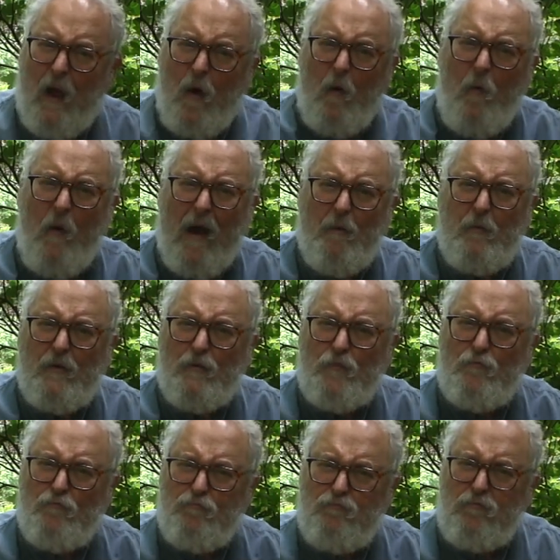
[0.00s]
Oh, I
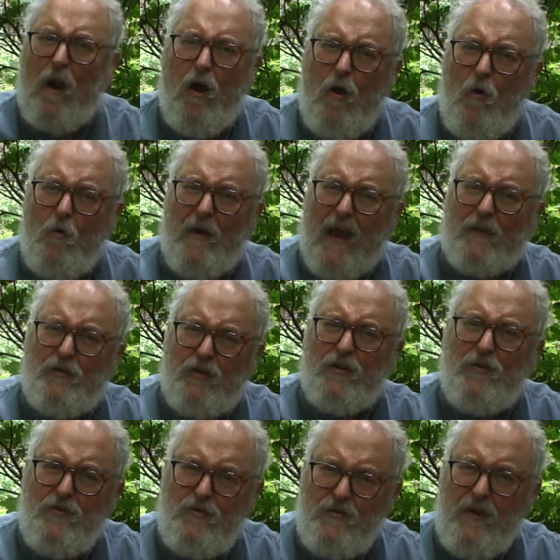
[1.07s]
was wrong. I should
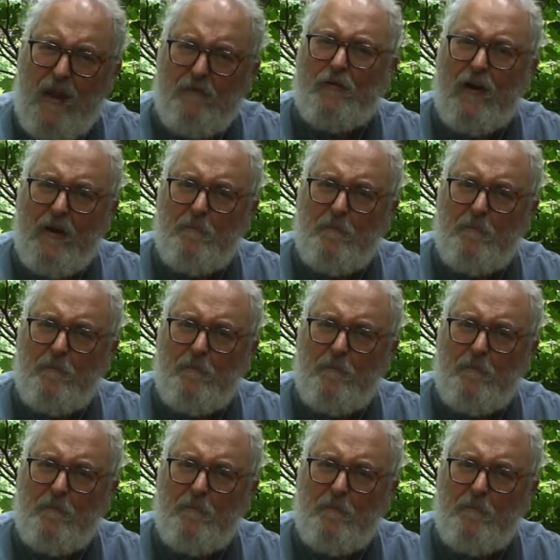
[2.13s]
never